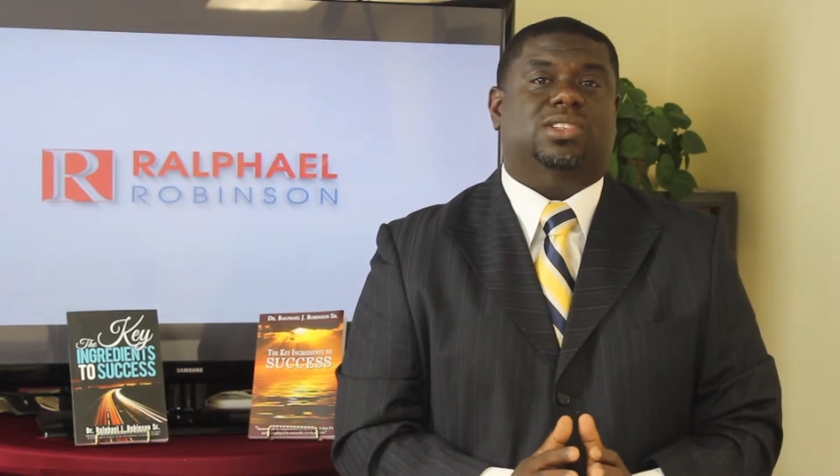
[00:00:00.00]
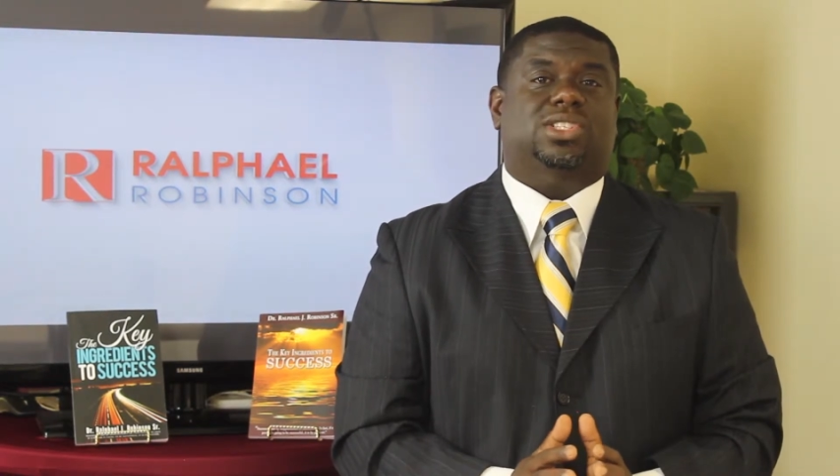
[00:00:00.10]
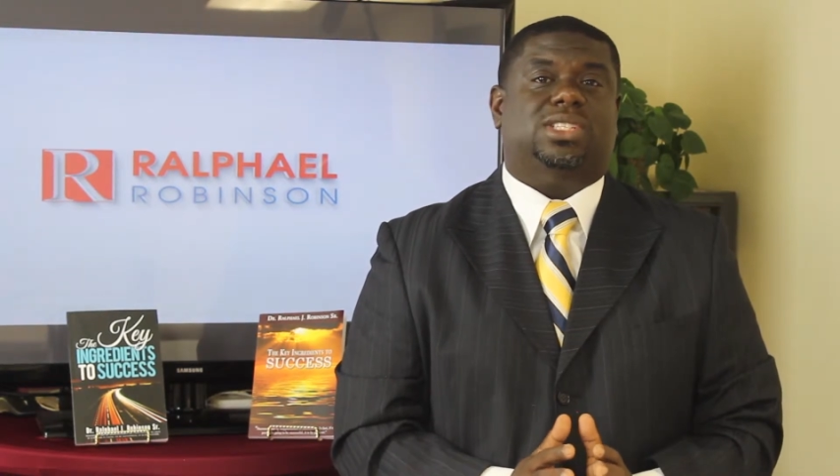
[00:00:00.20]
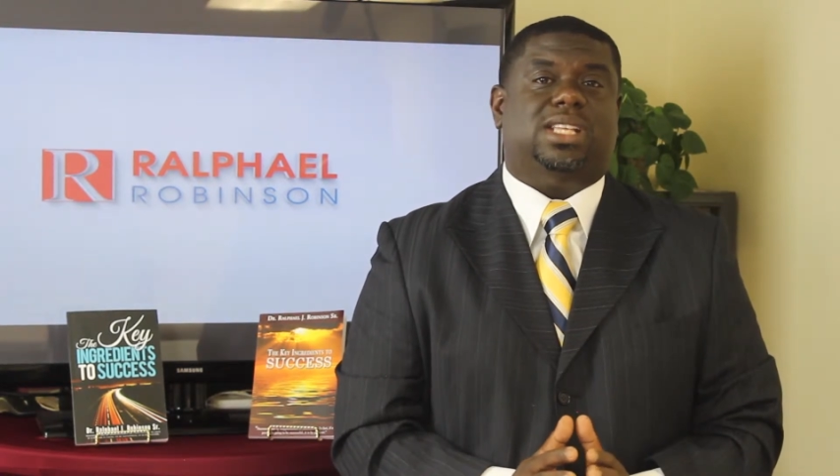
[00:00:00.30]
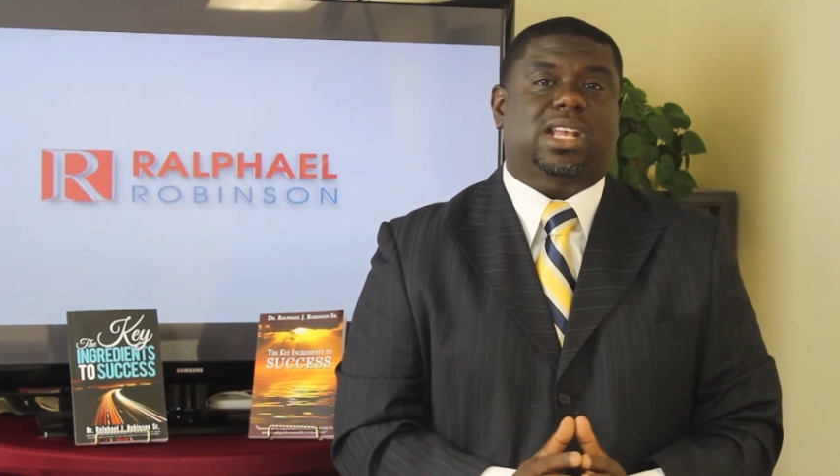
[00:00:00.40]

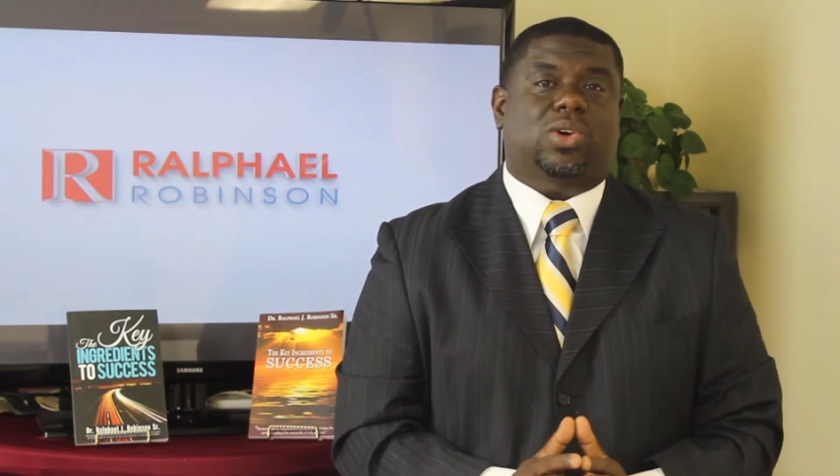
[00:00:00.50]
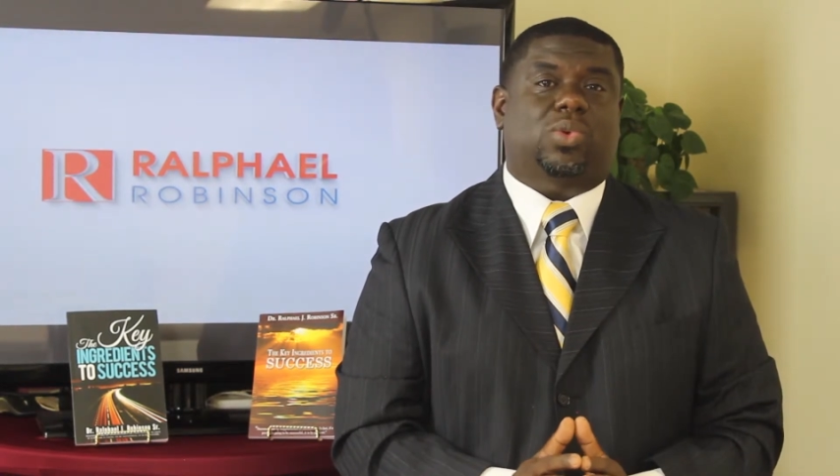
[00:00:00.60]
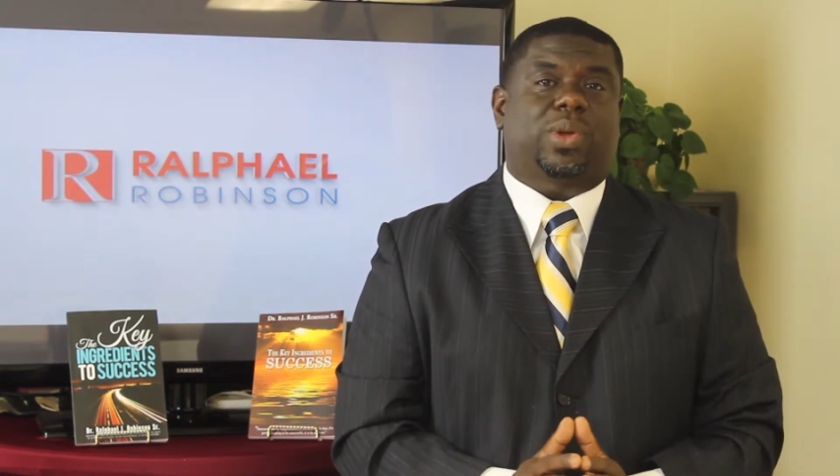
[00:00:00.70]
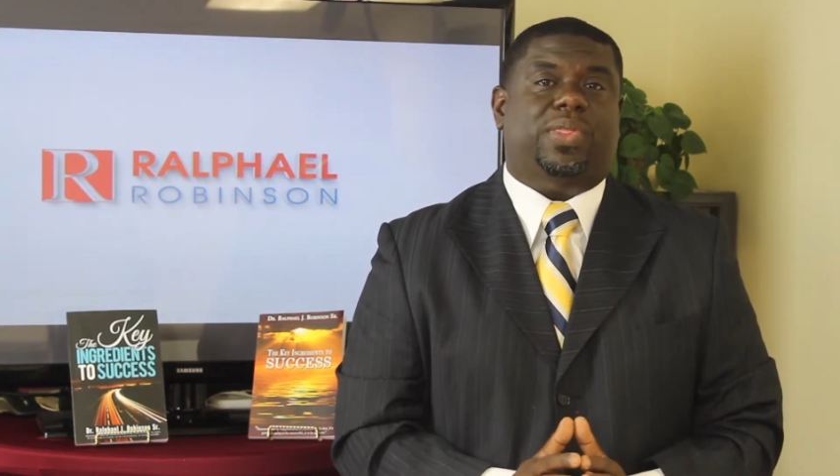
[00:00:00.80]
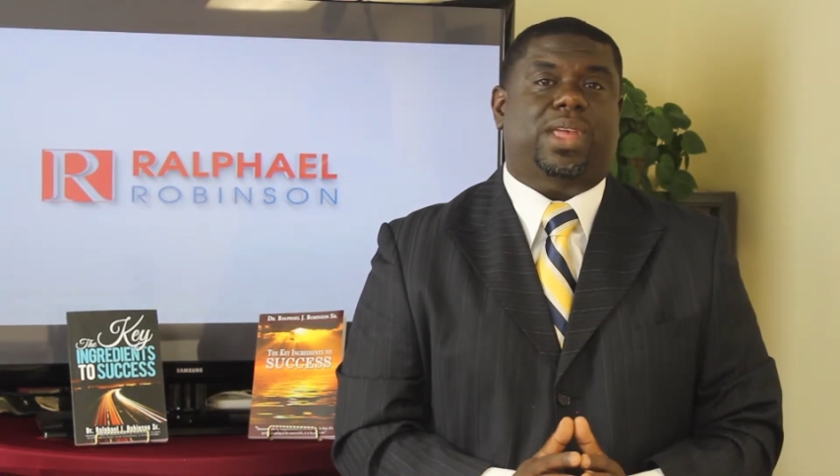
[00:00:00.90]
skilled
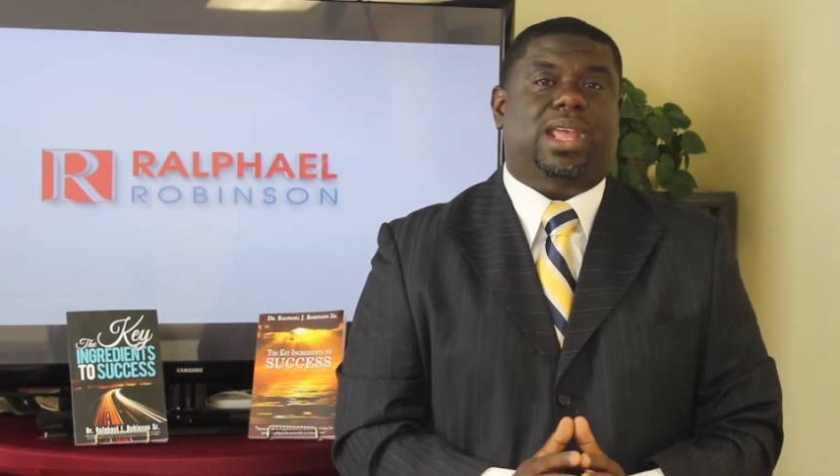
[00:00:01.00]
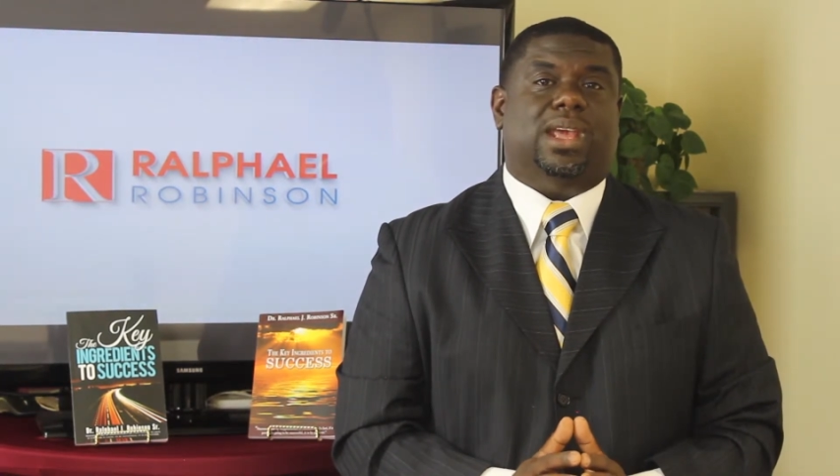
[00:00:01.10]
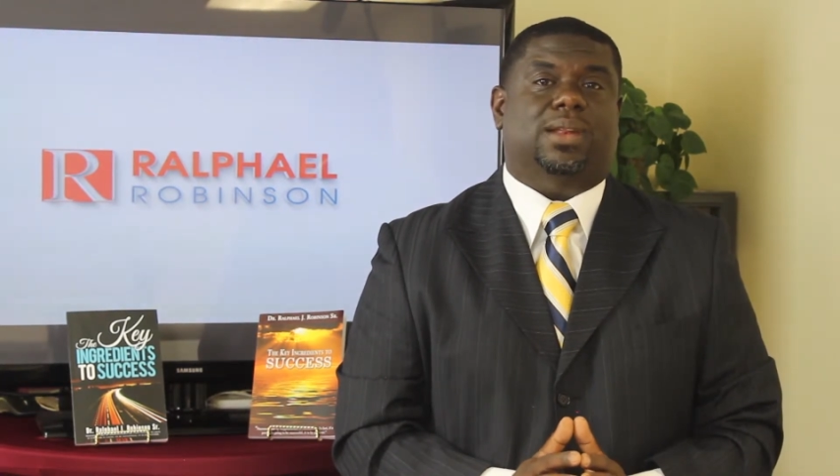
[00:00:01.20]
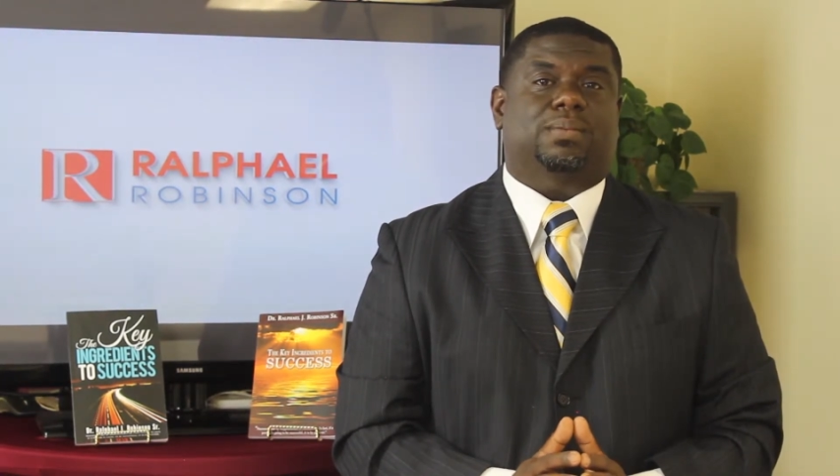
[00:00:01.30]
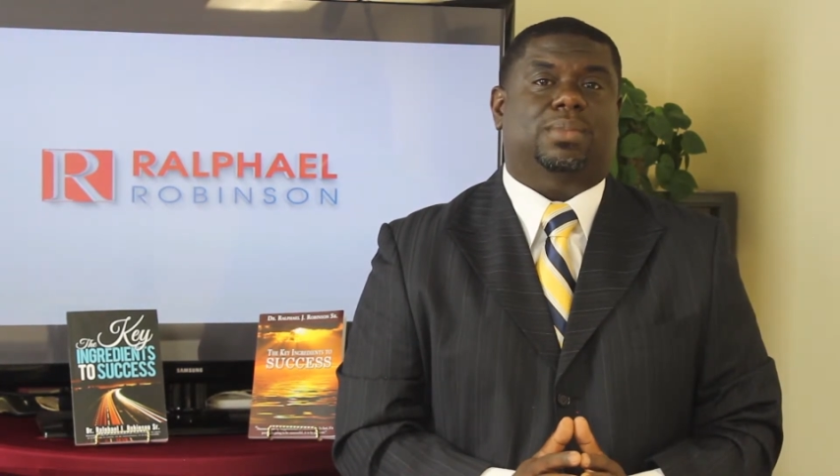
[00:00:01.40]

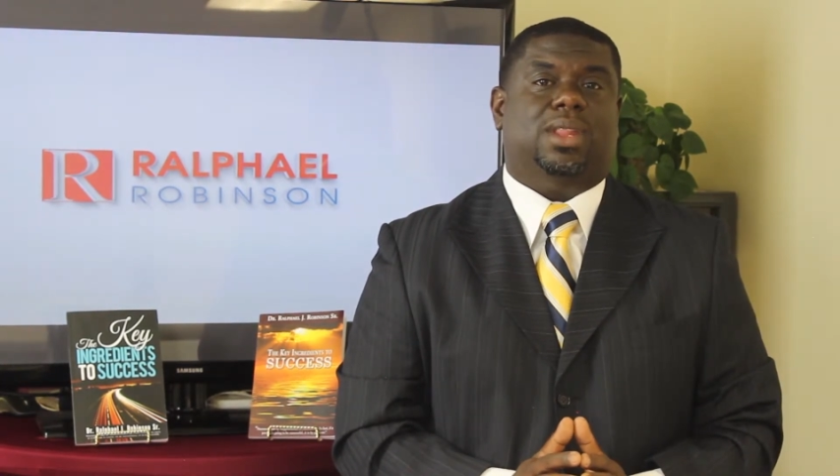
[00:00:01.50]
within.